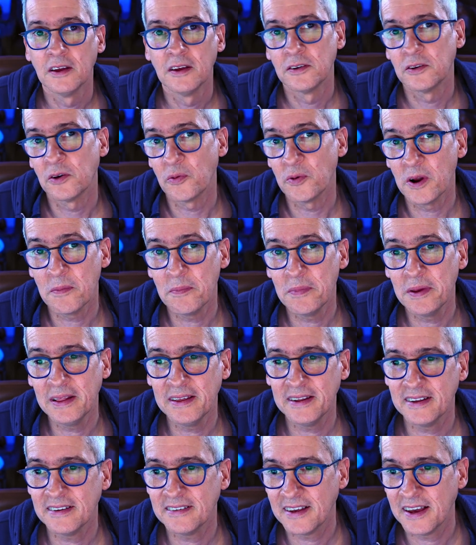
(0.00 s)
So we are
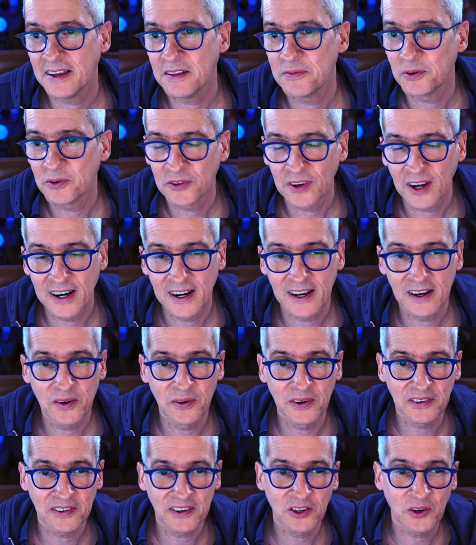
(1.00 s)
building a site for Sarah,
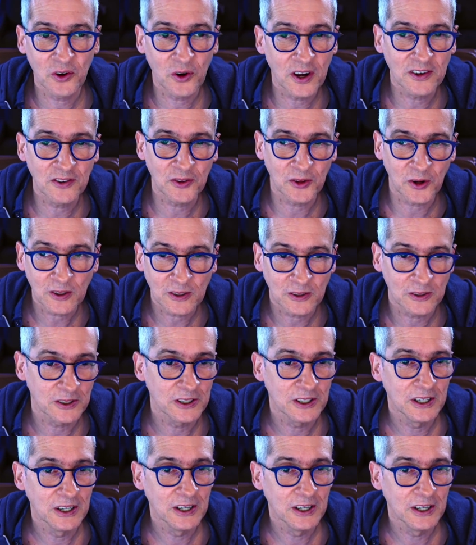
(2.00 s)
who is a yoga instructor.